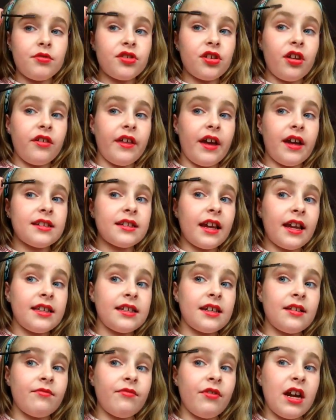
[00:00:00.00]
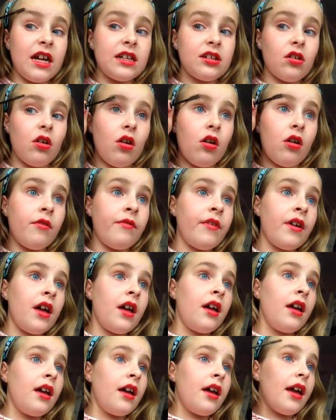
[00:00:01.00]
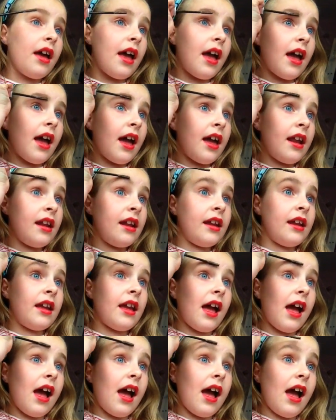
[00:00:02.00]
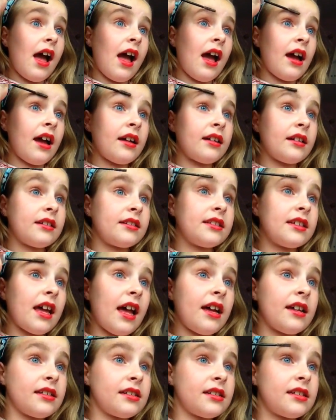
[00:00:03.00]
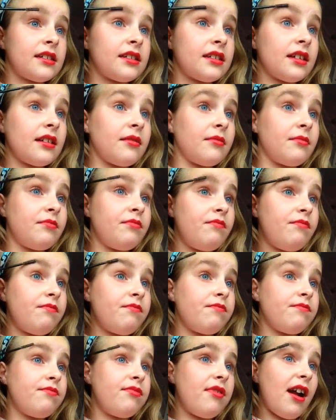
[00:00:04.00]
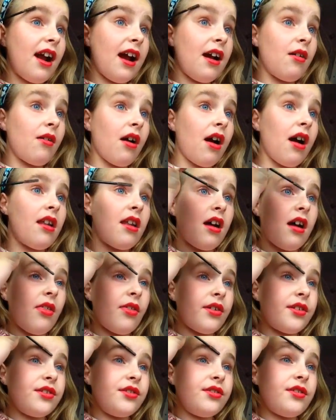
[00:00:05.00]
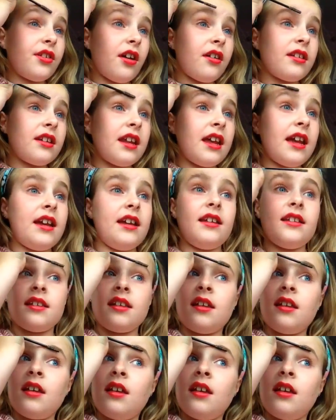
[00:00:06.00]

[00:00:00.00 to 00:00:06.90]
So that's getting rid of any excess brow colour that you don't need.